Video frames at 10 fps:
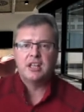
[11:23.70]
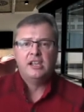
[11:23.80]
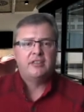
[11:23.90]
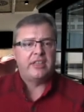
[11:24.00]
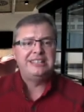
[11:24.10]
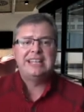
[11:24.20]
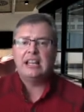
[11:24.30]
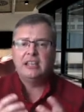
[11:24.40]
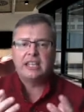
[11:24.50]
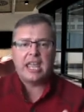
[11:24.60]
they
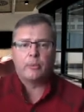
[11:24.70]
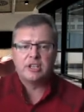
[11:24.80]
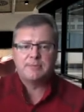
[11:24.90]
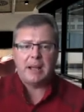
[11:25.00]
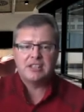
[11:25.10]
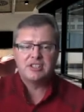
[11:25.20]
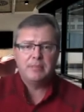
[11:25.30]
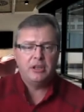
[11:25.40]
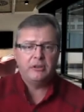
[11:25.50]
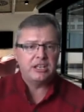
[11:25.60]
delegate
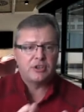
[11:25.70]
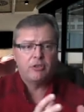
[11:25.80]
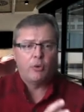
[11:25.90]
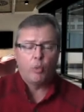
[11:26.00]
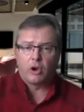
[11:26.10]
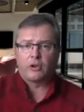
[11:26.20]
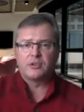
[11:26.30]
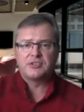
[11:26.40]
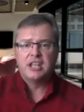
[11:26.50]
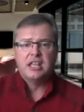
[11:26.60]
responsibility so the workers
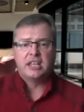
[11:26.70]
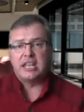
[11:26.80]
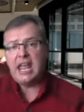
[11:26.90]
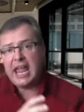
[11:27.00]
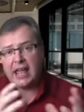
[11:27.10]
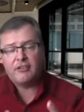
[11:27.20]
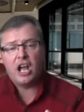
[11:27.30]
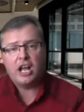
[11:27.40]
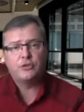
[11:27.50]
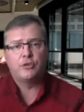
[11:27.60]
can have
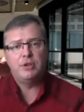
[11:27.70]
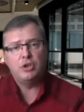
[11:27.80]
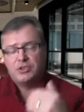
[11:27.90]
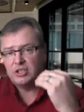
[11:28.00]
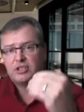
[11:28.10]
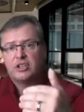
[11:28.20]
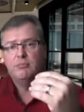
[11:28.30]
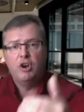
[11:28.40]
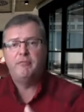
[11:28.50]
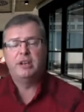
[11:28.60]
contribution to the
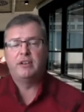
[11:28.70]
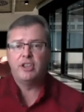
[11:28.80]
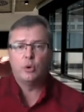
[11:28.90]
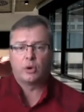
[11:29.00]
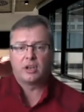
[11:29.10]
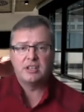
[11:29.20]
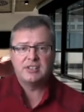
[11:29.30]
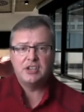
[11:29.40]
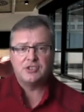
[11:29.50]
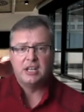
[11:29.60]
movement of the
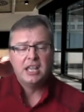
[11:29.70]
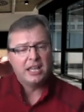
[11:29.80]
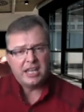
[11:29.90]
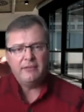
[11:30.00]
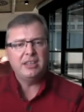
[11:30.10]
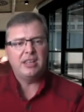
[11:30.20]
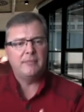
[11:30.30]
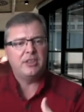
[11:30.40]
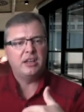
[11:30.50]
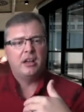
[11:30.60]
organization giving them
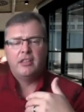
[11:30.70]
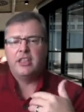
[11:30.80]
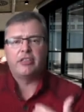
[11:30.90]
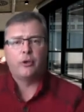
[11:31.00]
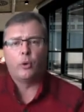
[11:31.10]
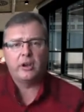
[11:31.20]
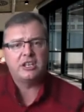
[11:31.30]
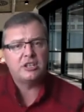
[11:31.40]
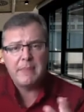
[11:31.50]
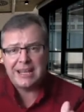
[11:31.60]
the uh, the authority to
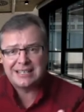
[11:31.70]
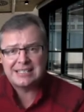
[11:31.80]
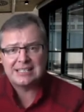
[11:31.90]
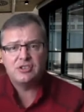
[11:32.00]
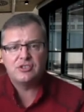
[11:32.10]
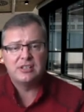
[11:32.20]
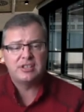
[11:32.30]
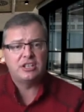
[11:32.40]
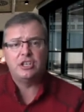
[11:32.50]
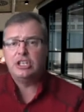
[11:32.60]
make decisions and
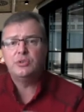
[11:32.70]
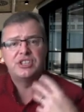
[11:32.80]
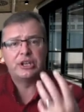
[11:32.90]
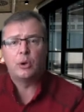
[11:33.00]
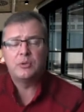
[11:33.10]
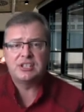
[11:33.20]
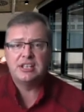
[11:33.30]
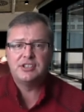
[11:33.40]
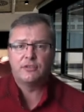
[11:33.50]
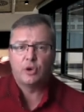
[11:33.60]
to use their own sense
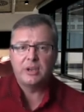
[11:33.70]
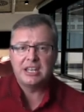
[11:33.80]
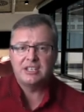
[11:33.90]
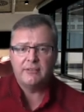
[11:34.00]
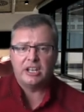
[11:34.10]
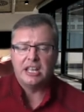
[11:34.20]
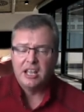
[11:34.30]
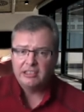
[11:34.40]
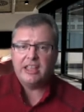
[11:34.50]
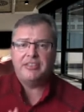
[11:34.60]
of creativity
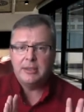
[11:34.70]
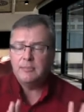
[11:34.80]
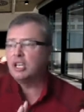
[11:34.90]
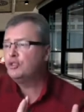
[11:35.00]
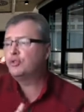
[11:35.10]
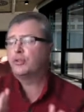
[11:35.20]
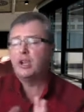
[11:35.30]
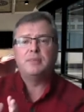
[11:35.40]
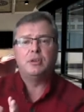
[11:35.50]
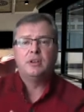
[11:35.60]
let them
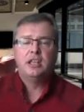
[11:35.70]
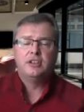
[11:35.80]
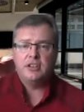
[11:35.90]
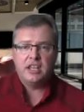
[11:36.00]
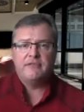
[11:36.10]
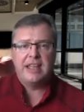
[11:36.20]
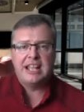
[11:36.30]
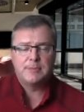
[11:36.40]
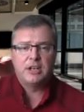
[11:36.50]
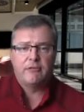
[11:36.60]
contribute to the
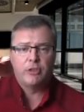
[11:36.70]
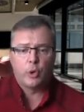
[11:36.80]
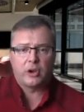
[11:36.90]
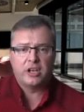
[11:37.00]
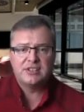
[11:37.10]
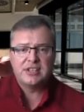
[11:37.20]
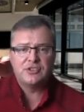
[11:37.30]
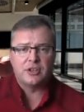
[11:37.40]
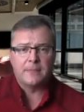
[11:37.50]
advancement of the organization